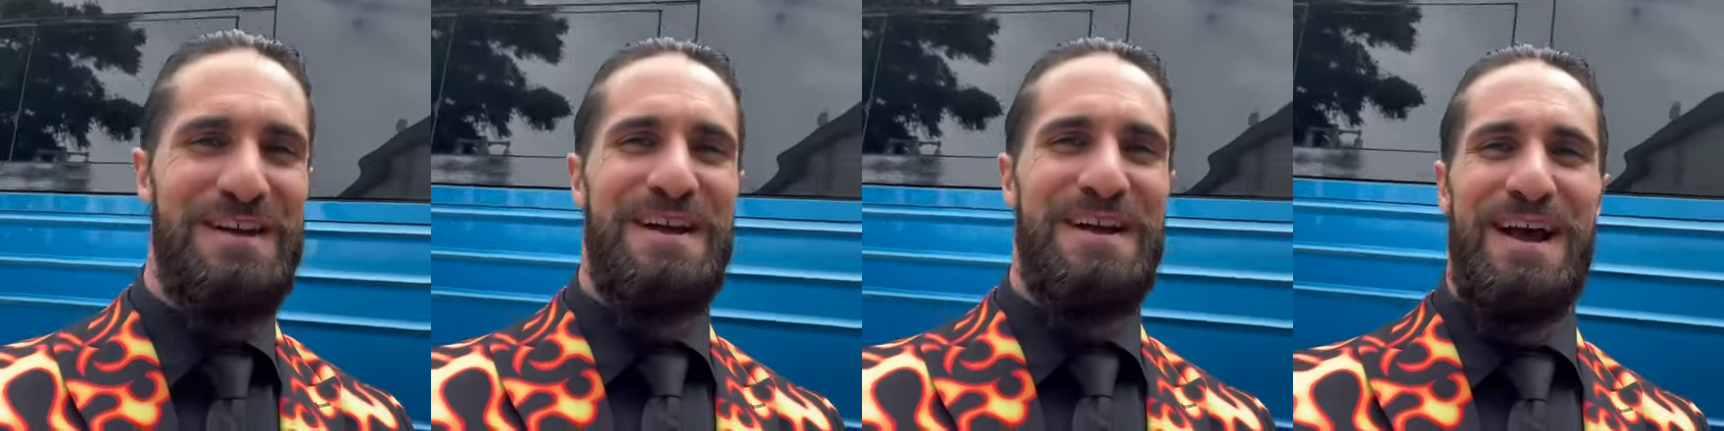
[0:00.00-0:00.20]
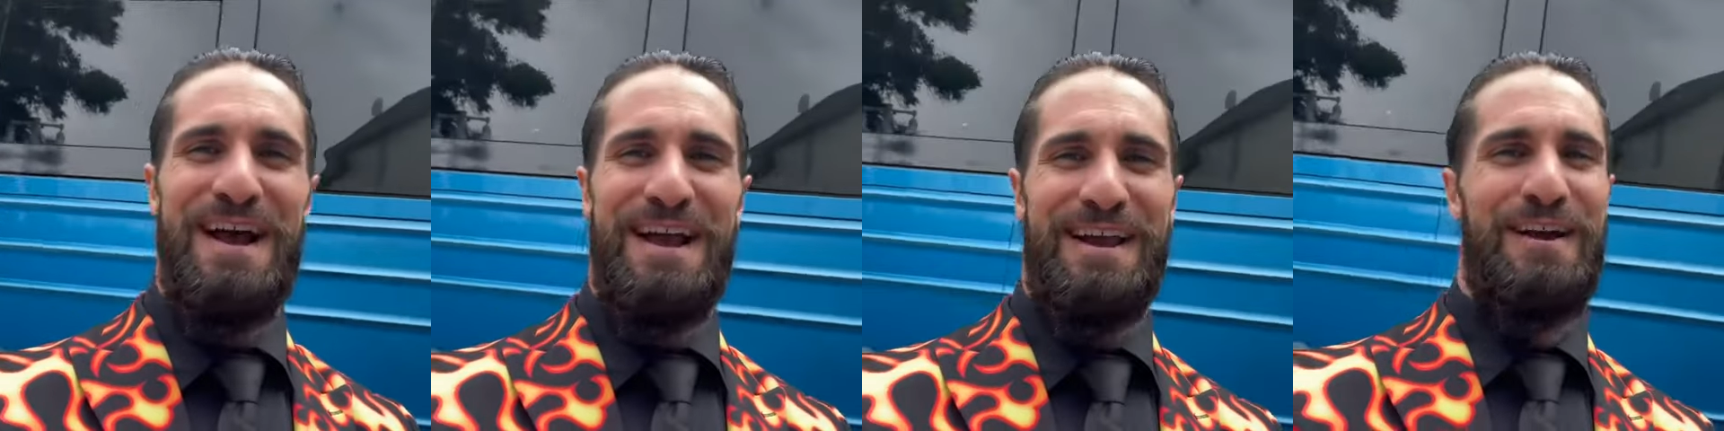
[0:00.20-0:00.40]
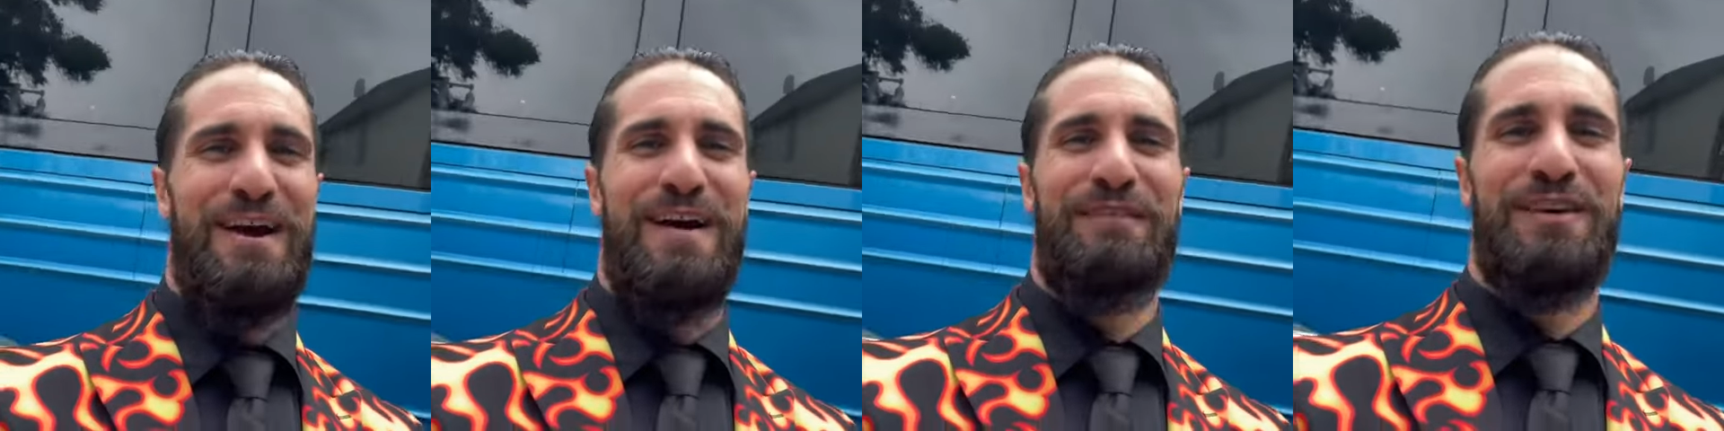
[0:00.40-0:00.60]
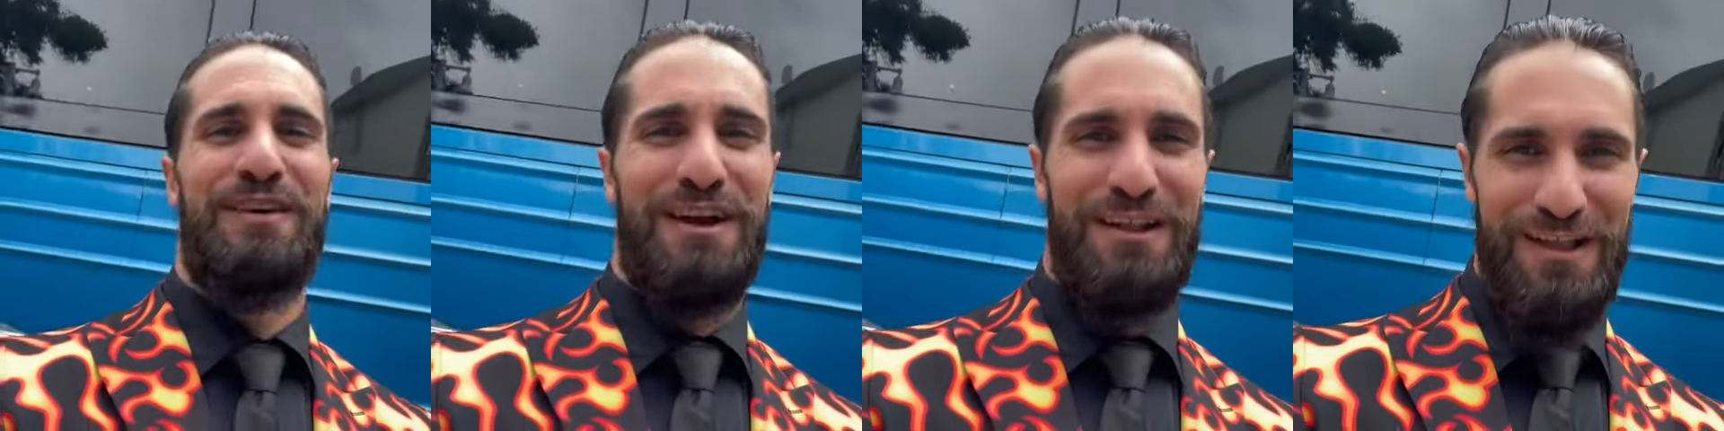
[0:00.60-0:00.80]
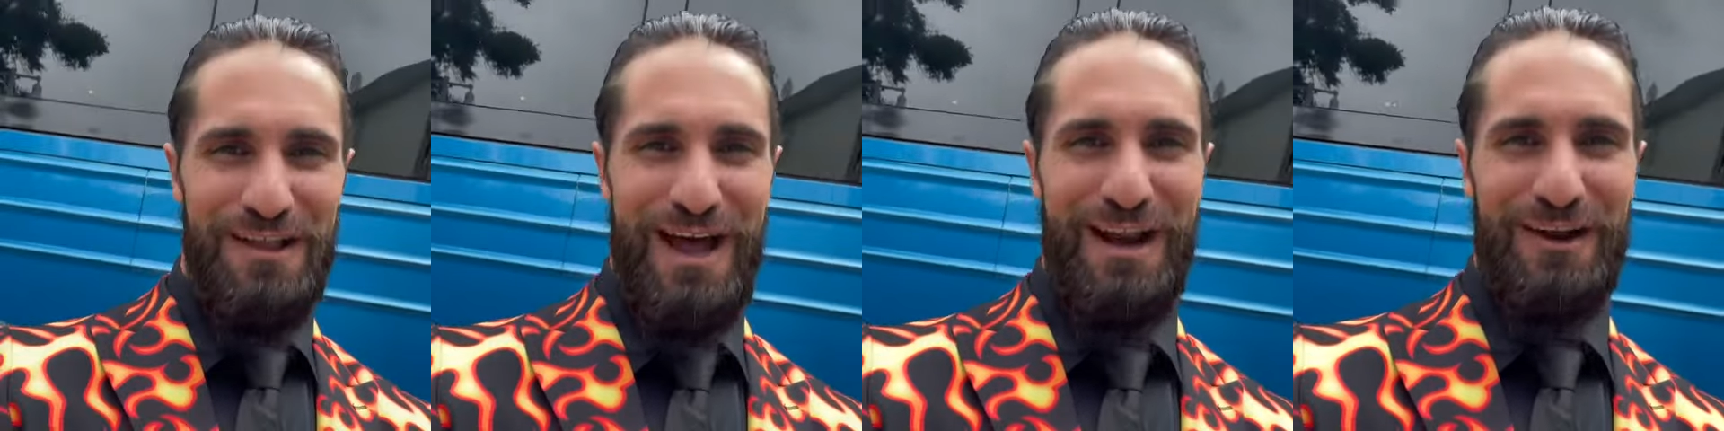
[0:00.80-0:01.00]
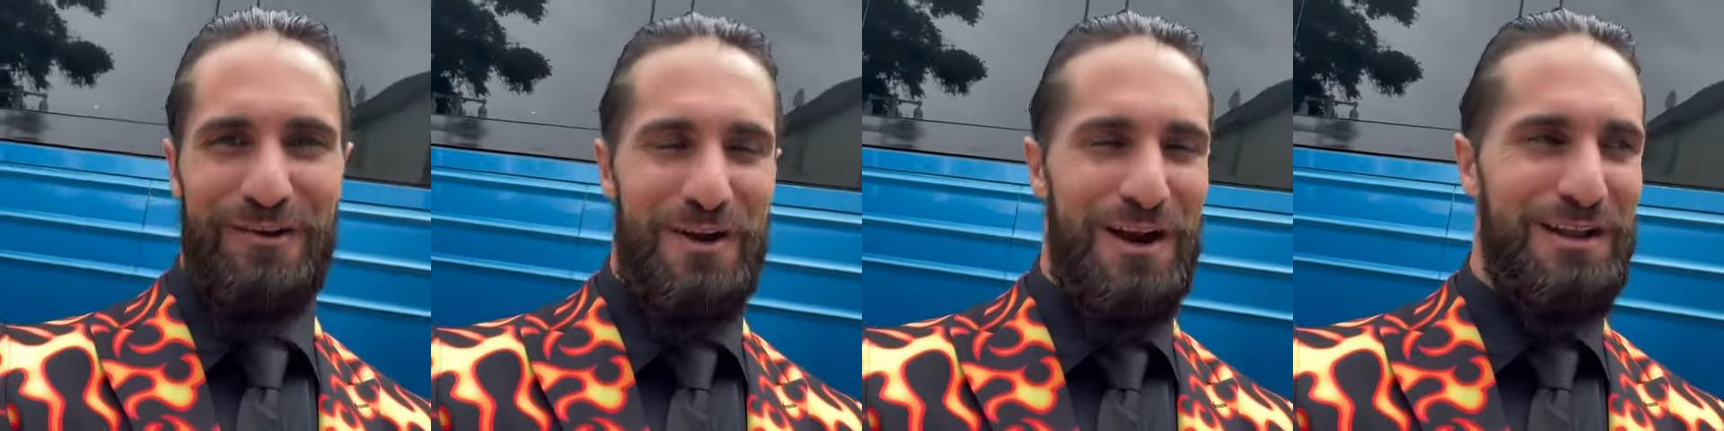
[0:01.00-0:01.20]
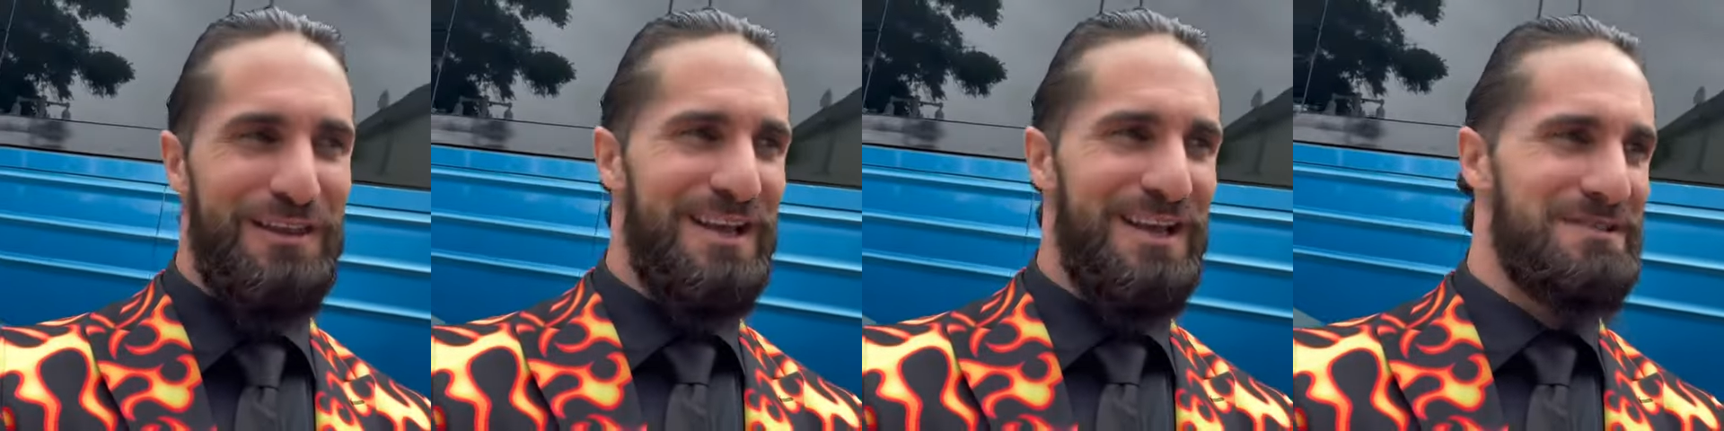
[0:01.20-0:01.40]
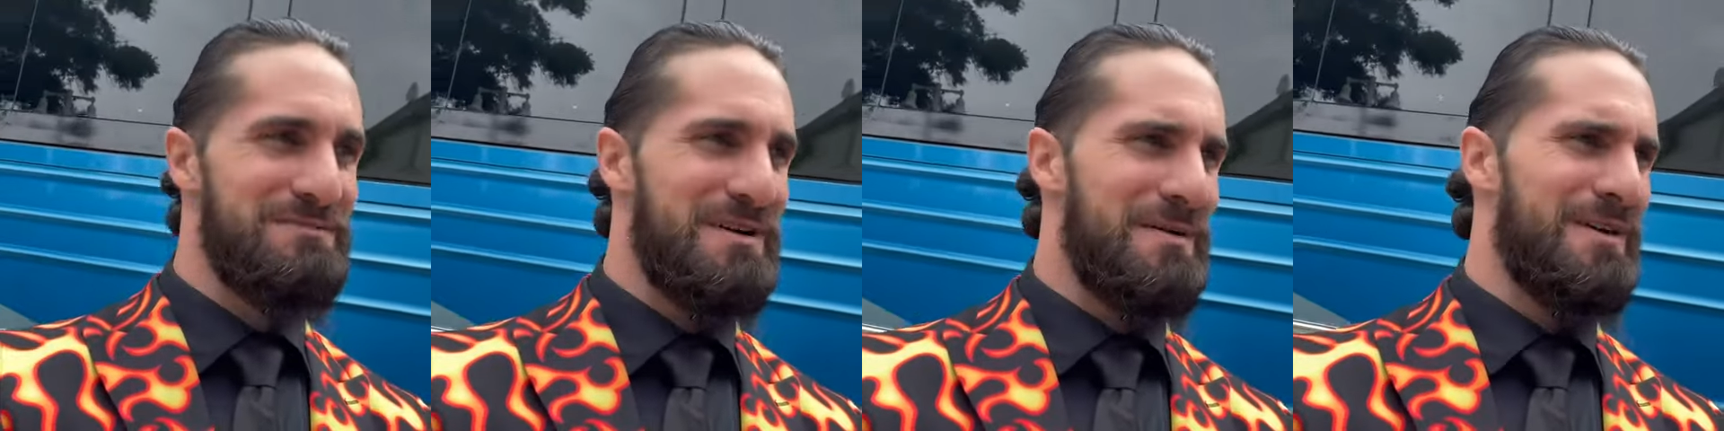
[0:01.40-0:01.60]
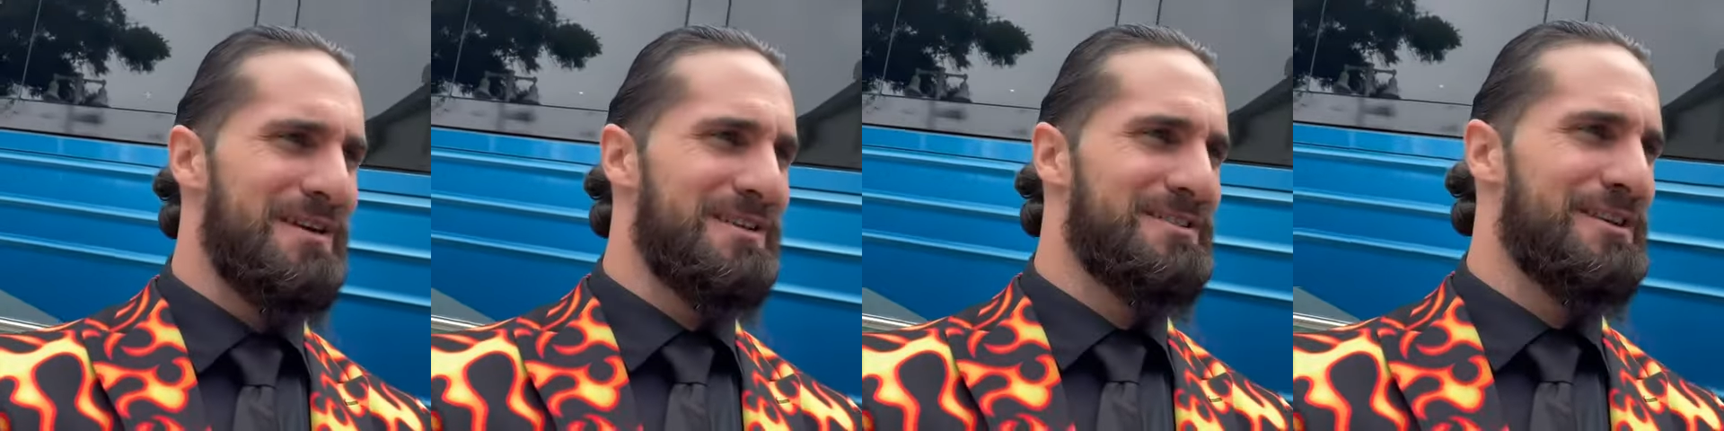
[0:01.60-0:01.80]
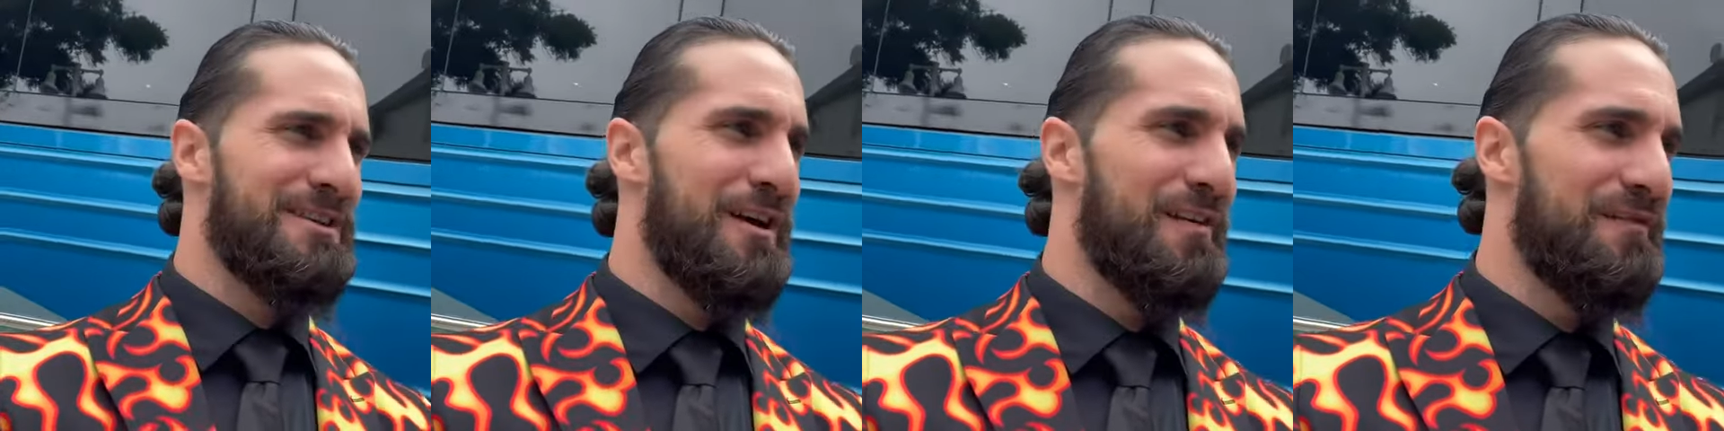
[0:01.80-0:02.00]
I've done a lot of great things by
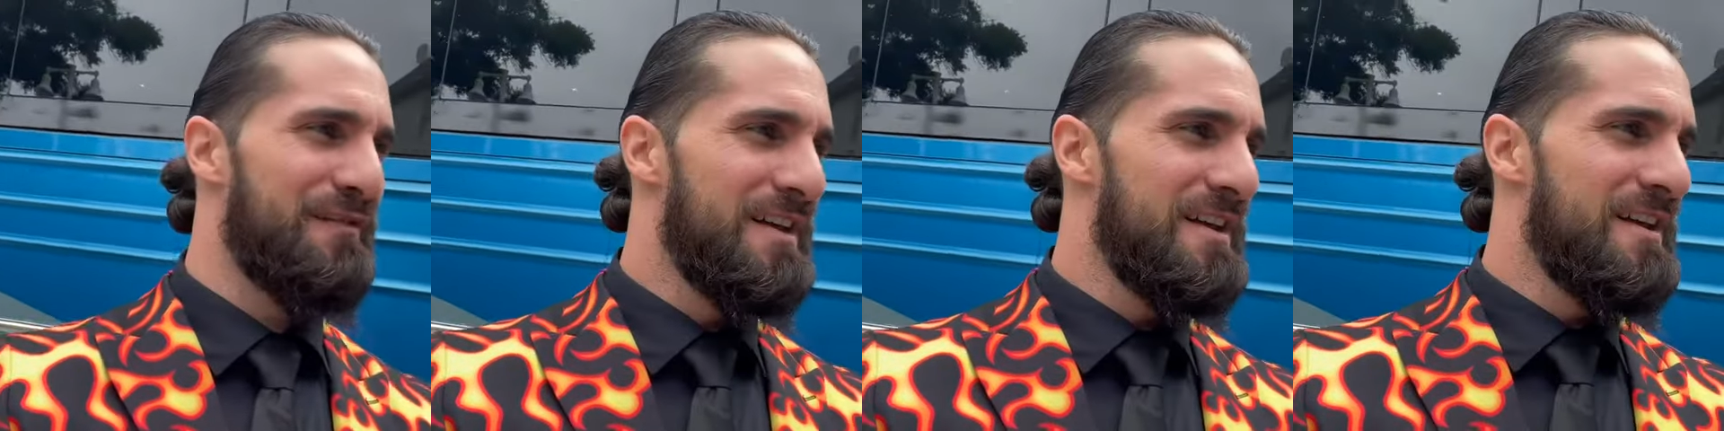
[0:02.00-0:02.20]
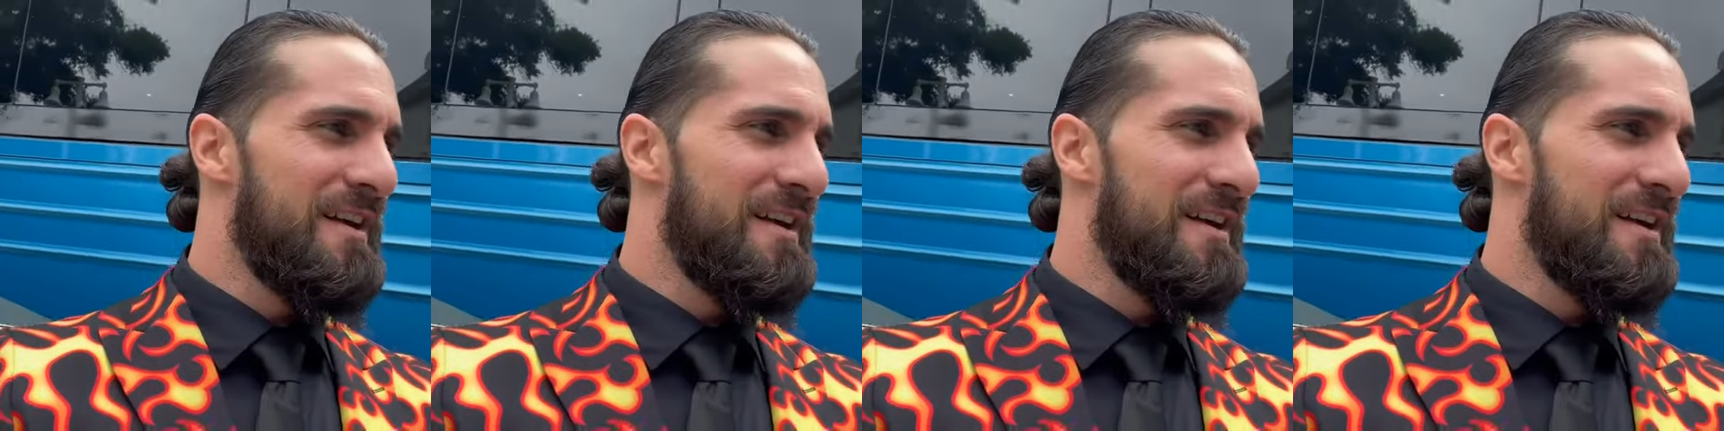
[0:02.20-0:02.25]
myself.